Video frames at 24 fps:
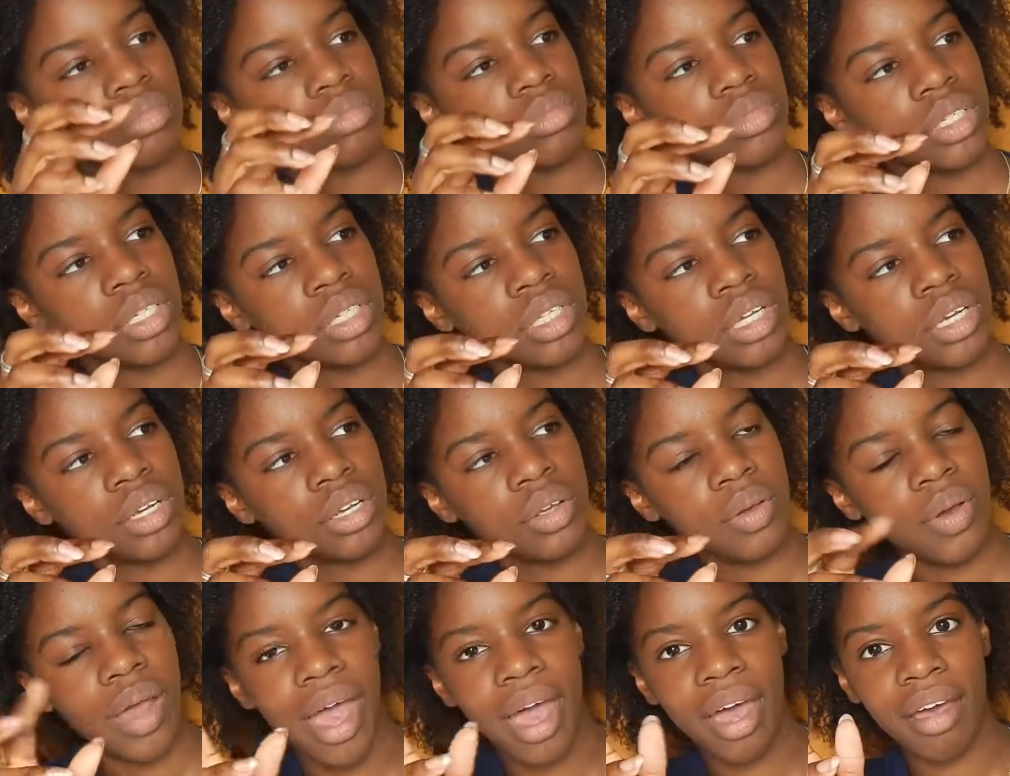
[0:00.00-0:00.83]
And there
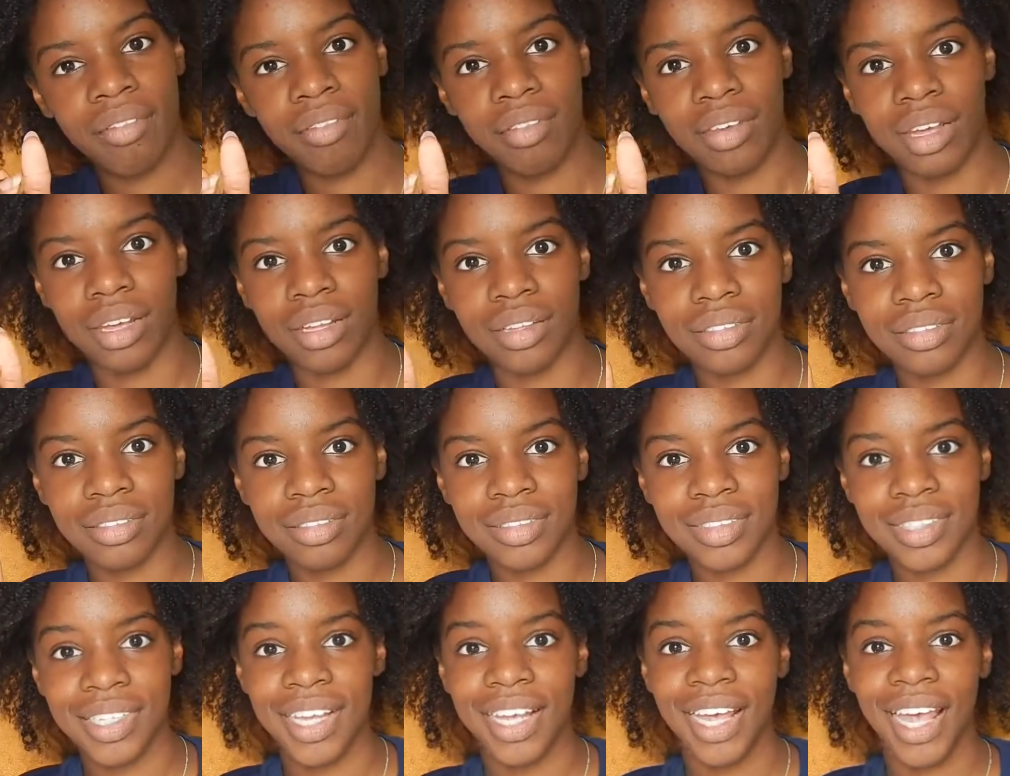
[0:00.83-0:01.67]
you have it.
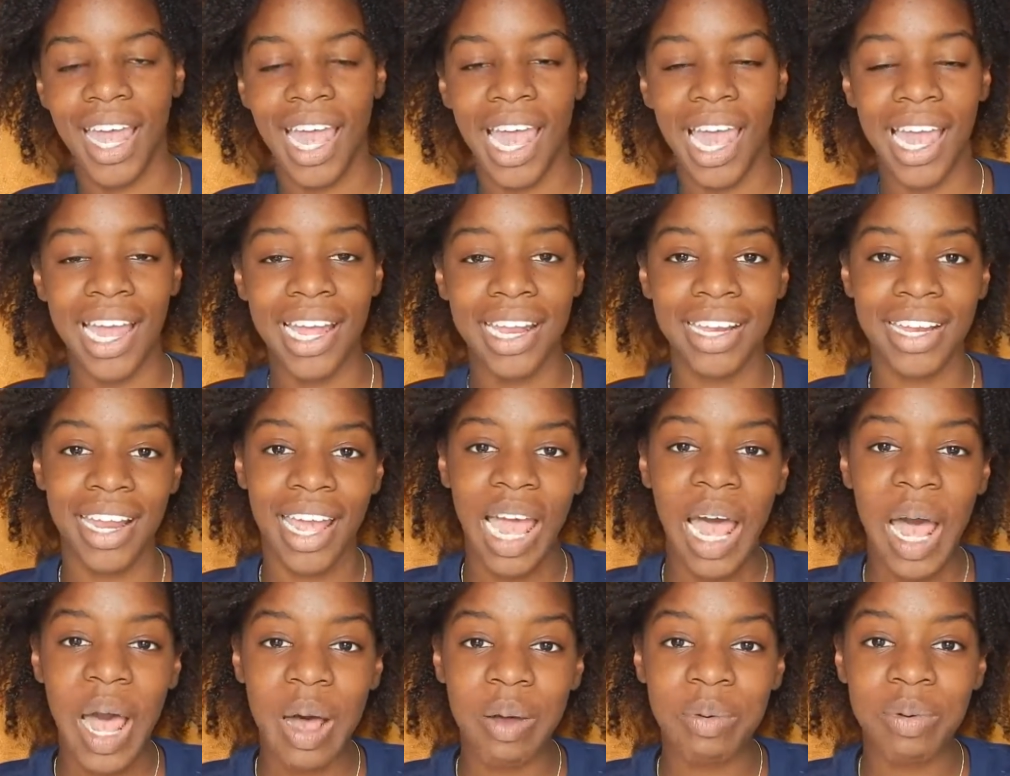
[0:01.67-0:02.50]
And
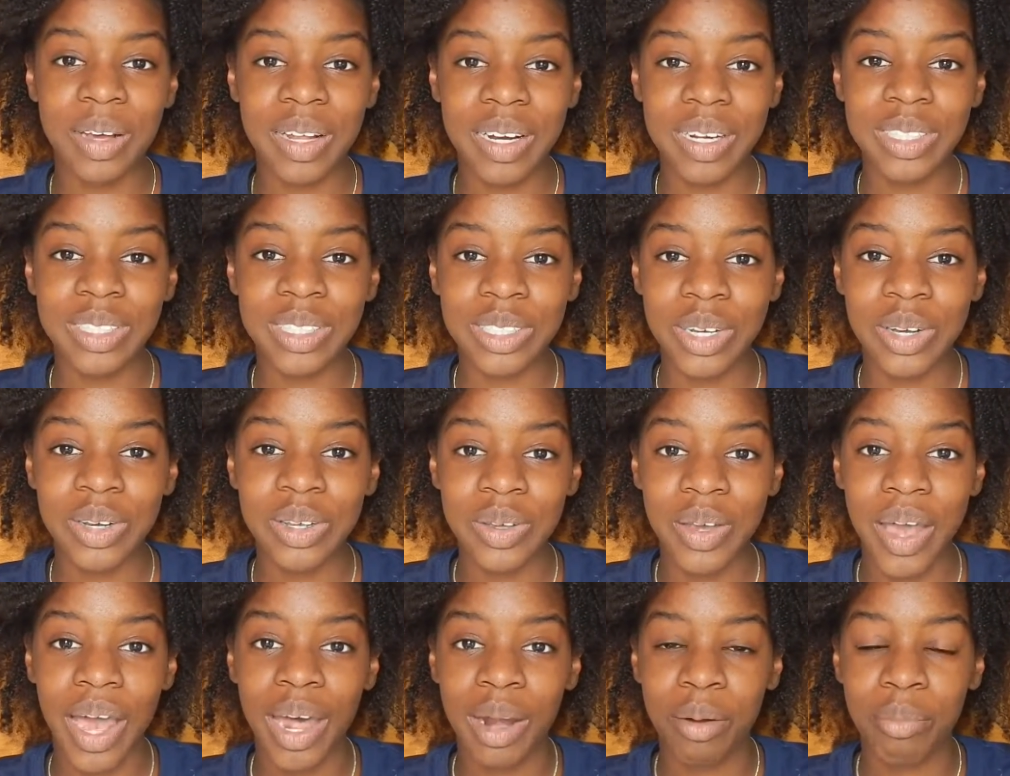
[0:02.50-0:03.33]
now I'm gonna show
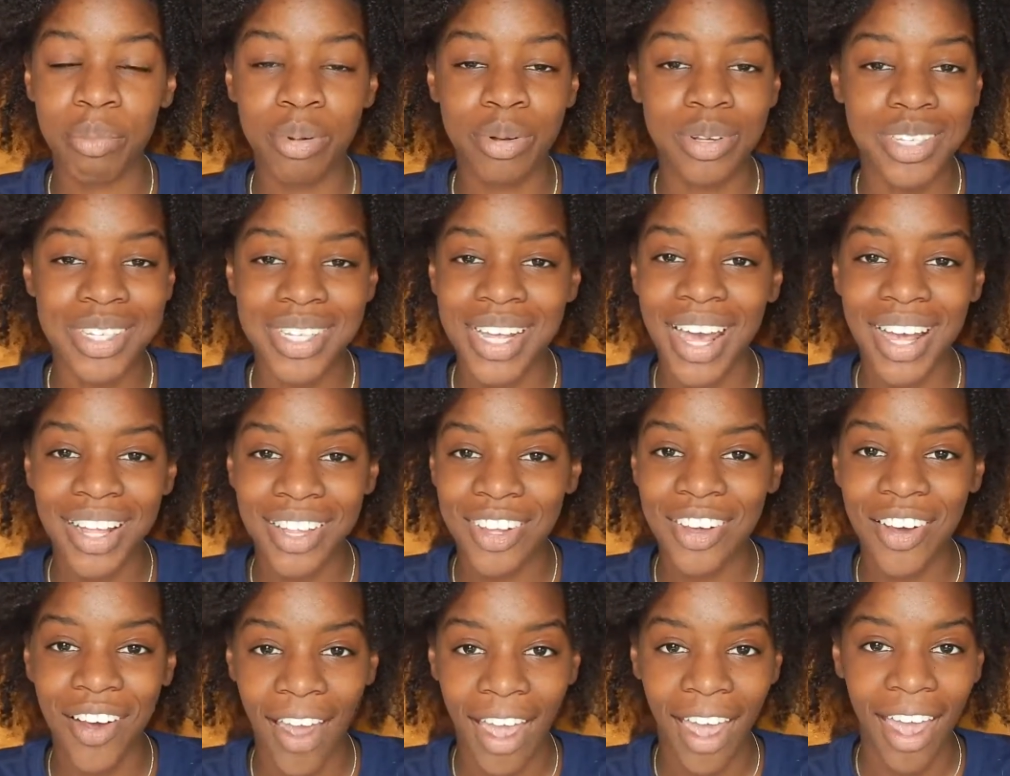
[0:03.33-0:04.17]
you how to protect
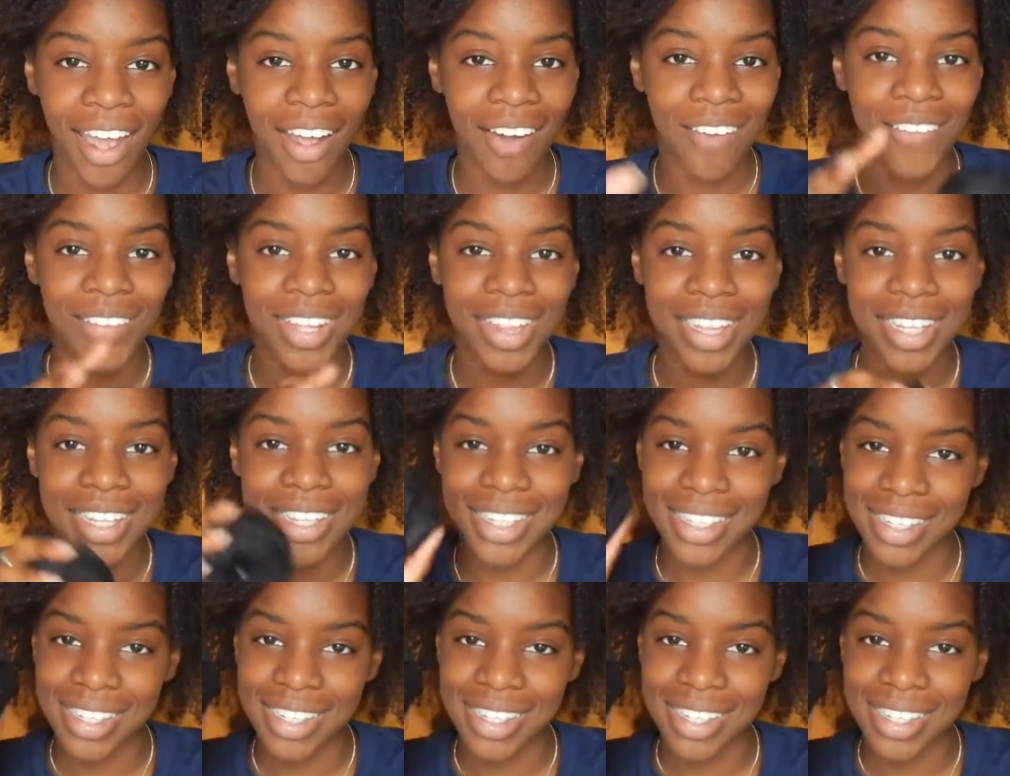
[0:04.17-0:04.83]
your hair with this